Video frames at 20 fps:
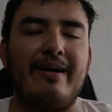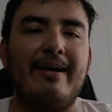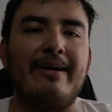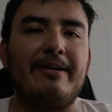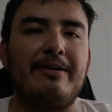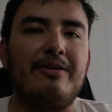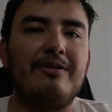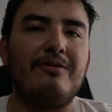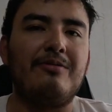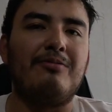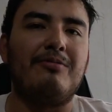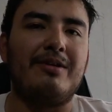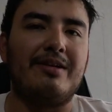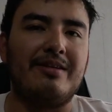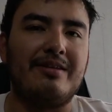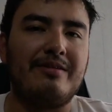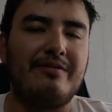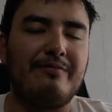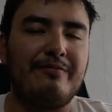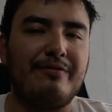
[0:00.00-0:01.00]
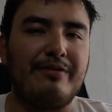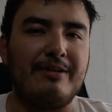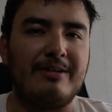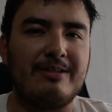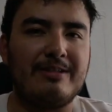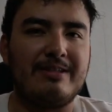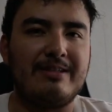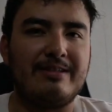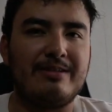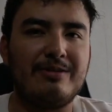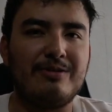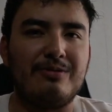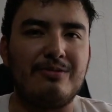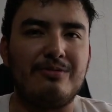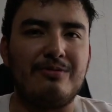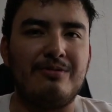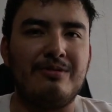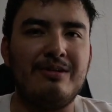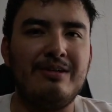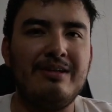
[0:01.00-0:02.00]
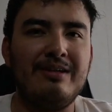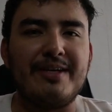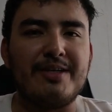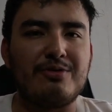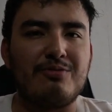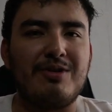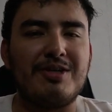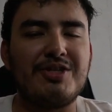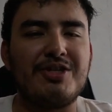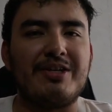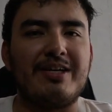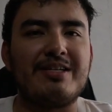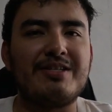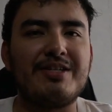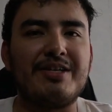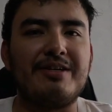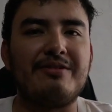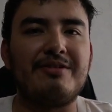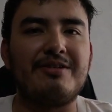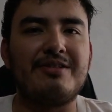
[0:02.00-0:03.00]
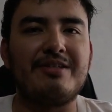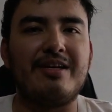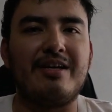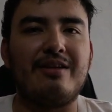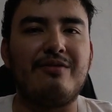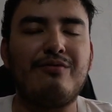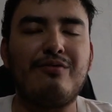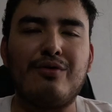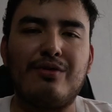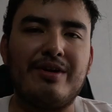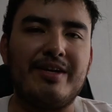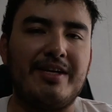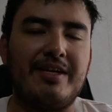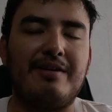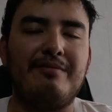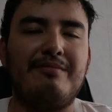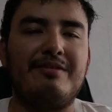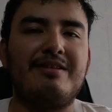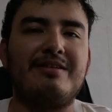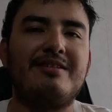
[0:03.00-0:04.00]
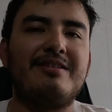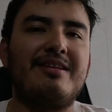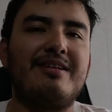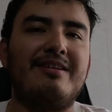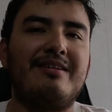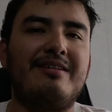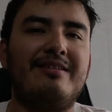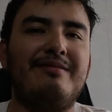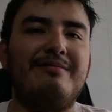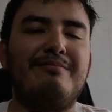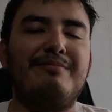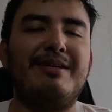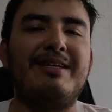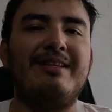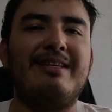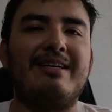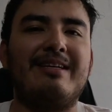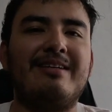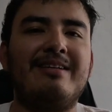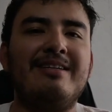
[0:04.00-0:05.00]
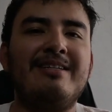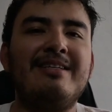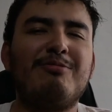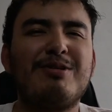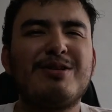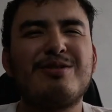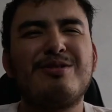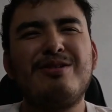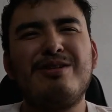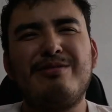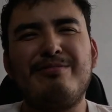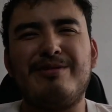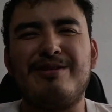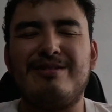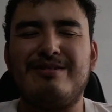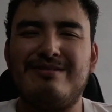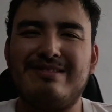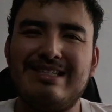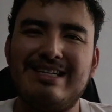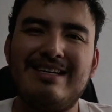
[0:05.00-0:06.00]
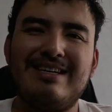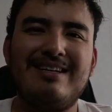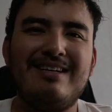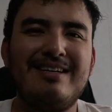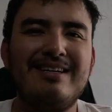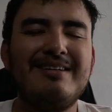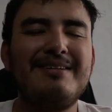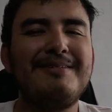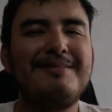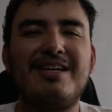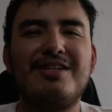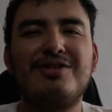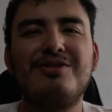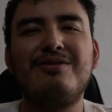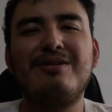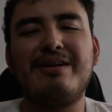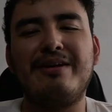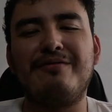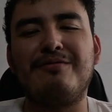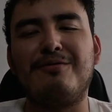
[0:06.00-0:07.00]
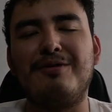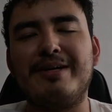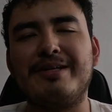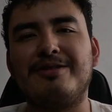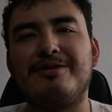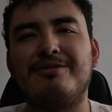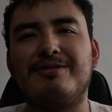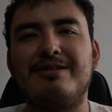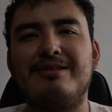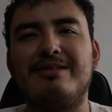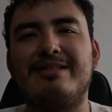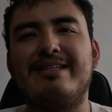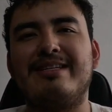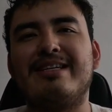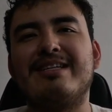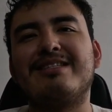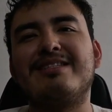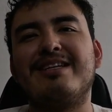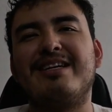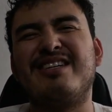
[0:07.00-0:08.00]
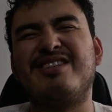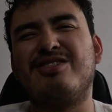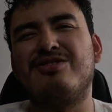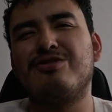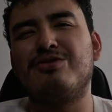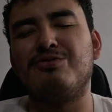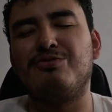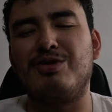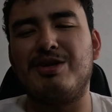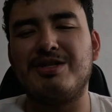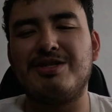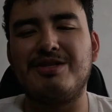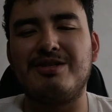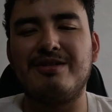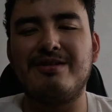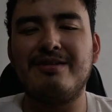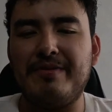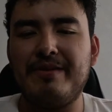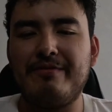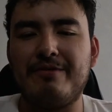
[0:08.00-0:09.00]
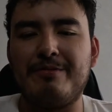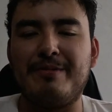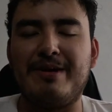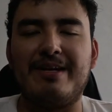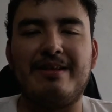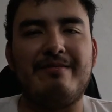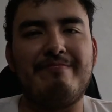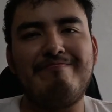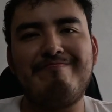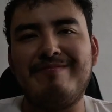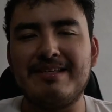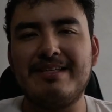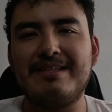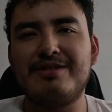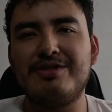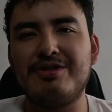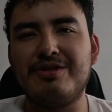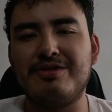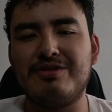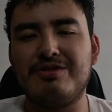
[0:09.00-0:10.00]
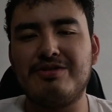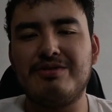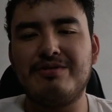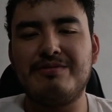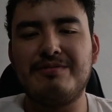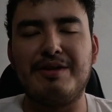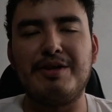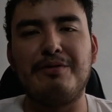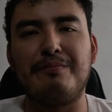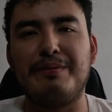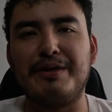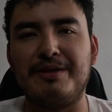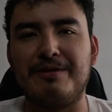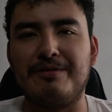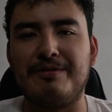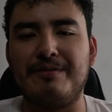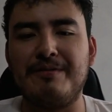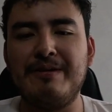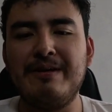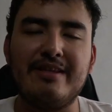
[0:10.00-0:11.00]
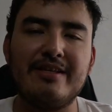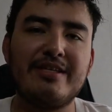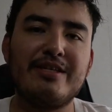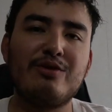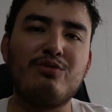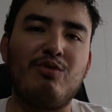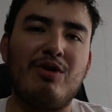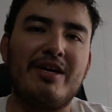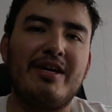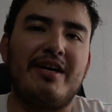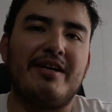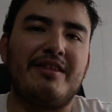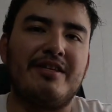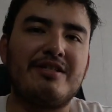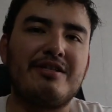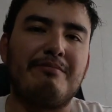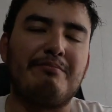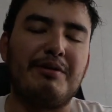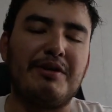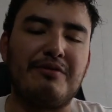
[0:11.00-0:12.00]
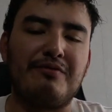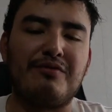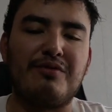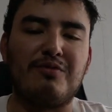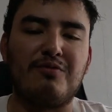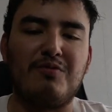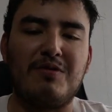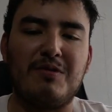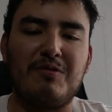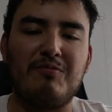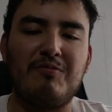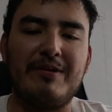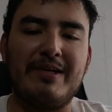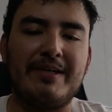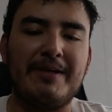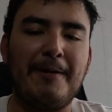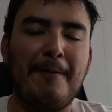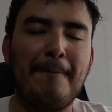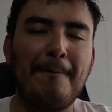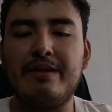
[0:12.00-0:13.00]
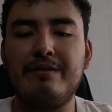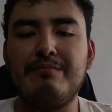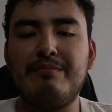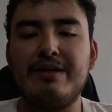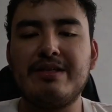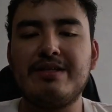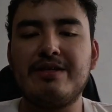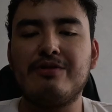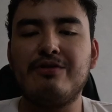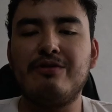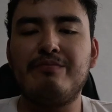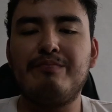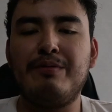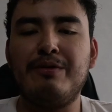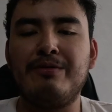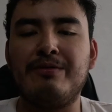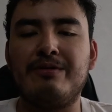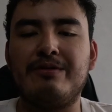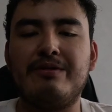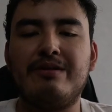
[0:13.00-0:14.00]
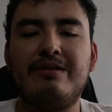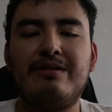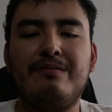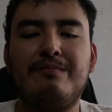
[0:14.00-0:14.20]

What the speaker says: I know what it feels to finish watching a series at 4 a.m. and being like, it was good, but I should have waited until the next day just to watch it. Never mind. It's just my opinion. And this is why I disappeared for 1 week. Then my second point,